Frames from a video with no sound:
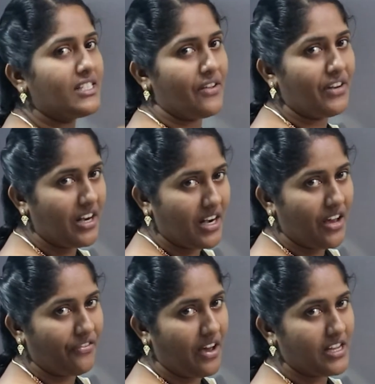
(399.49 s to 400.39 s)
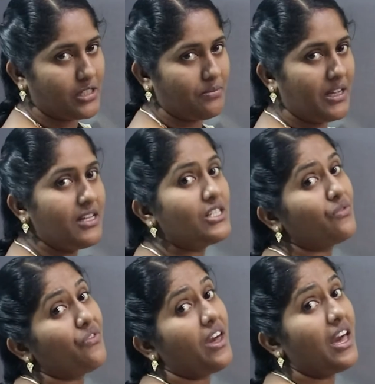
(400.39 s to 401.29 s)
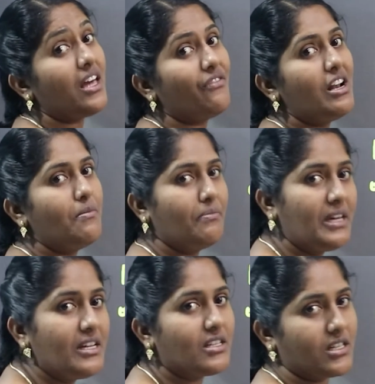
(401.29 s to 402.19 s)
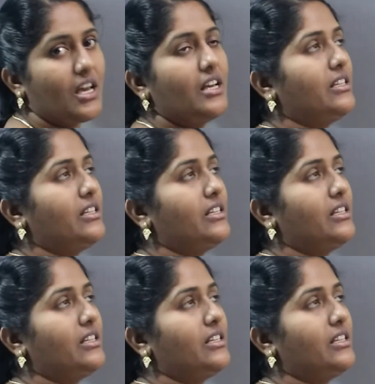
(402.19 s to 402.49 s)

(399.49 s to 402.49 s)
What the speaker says: 7.5 hours means where will meet?